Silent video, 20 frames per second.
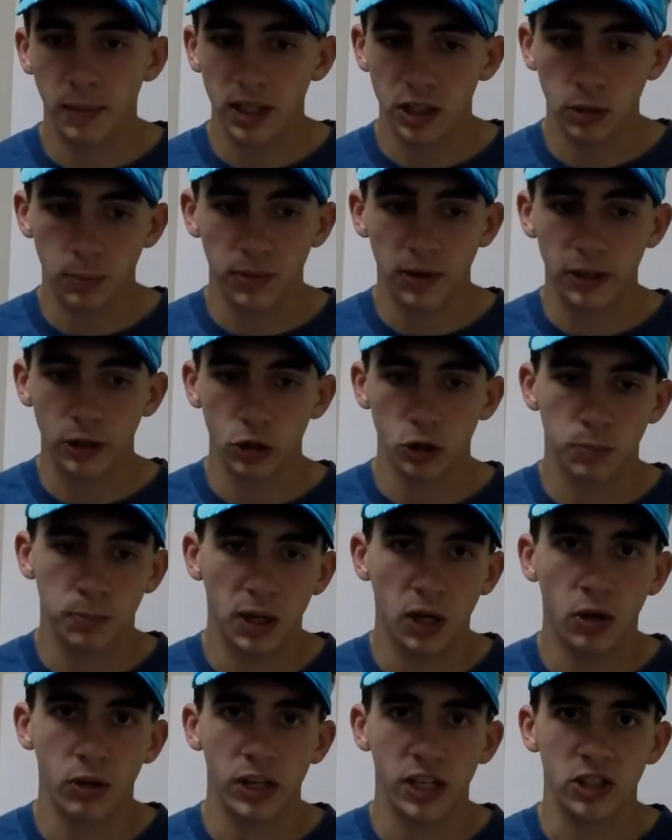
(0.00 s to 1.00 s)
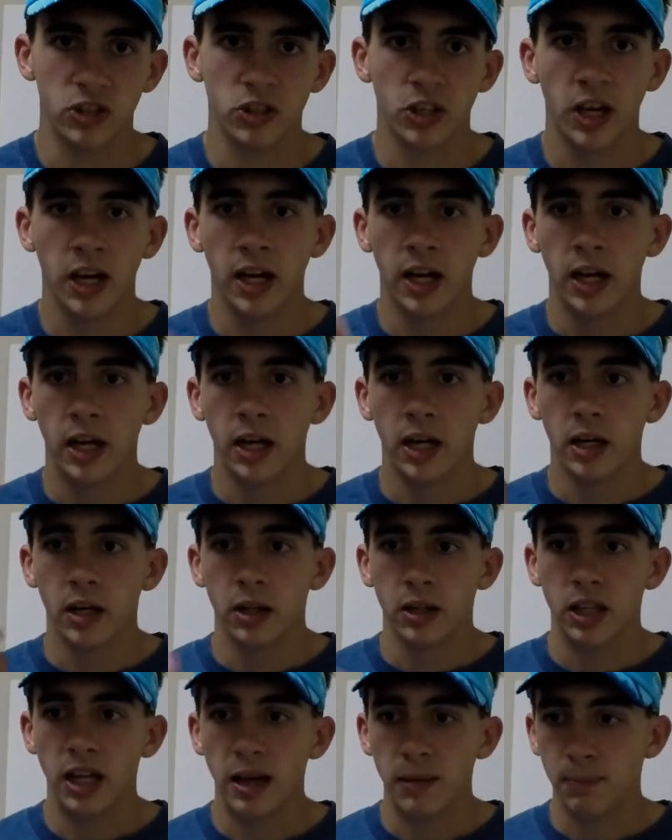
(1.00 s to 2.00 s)
Breakers bonus,
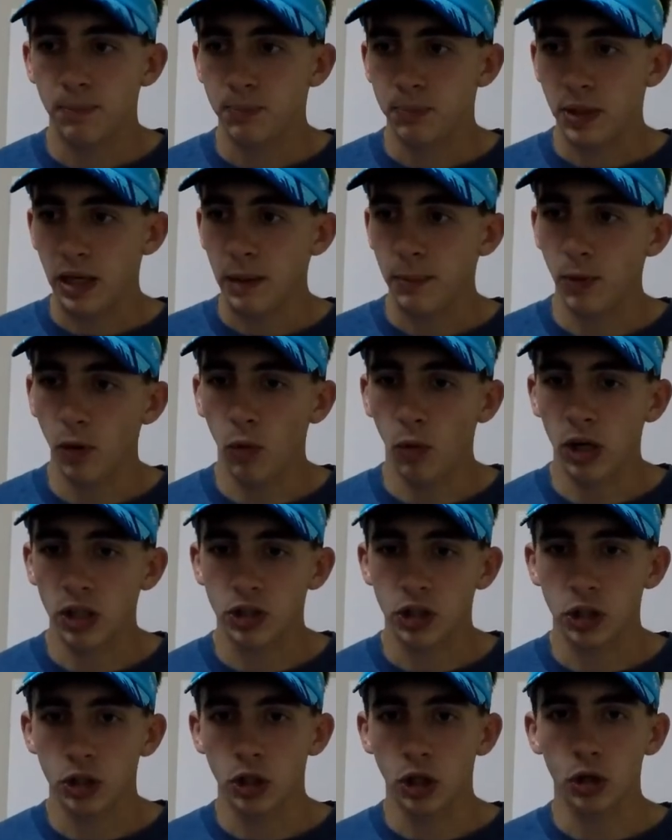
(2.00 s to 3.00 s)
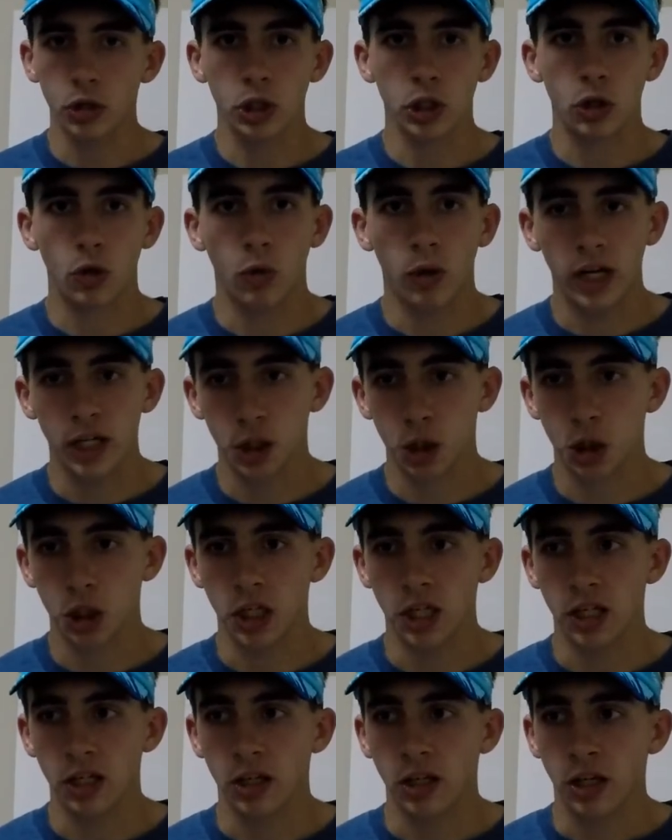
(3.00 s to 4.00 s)
that people want to know the
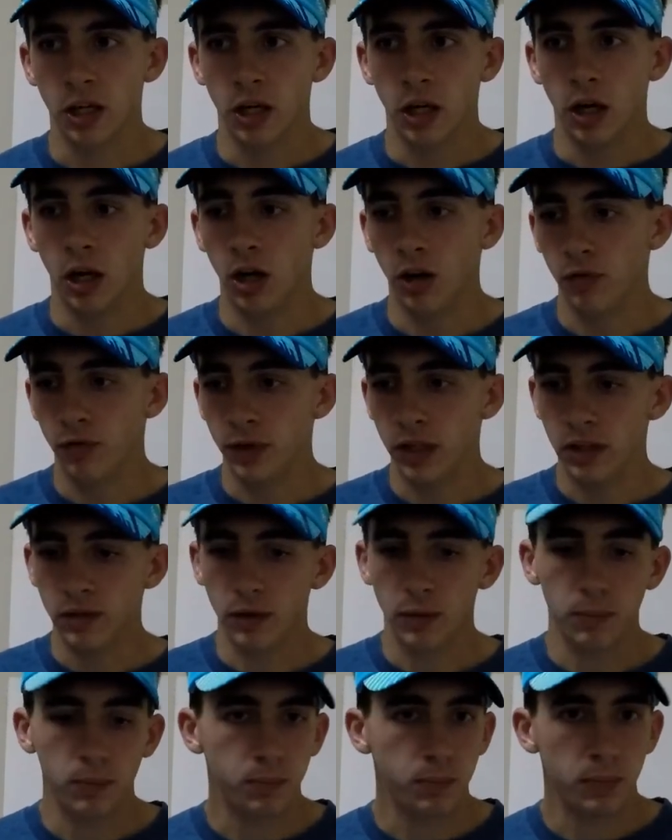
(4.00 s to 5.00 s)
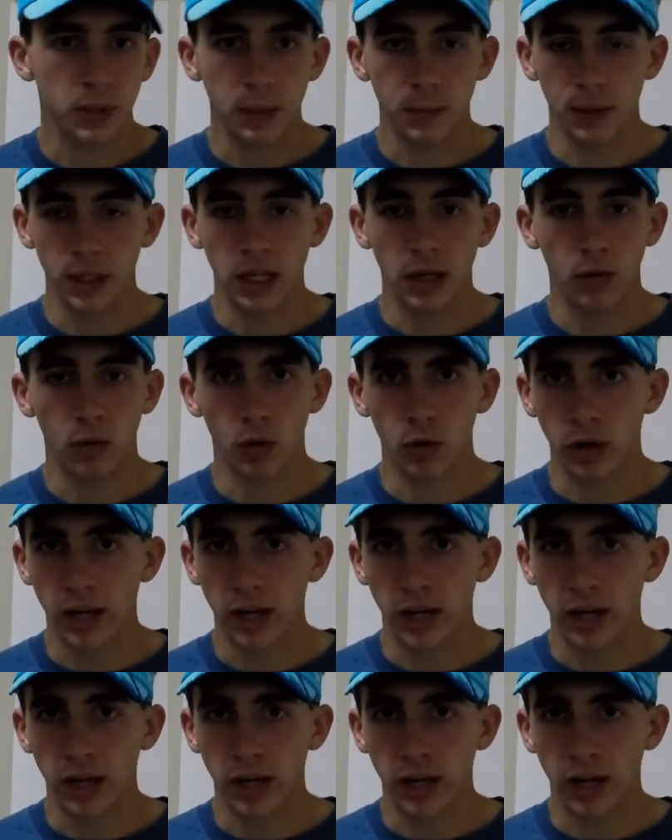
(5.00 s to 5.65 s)
question of even people that were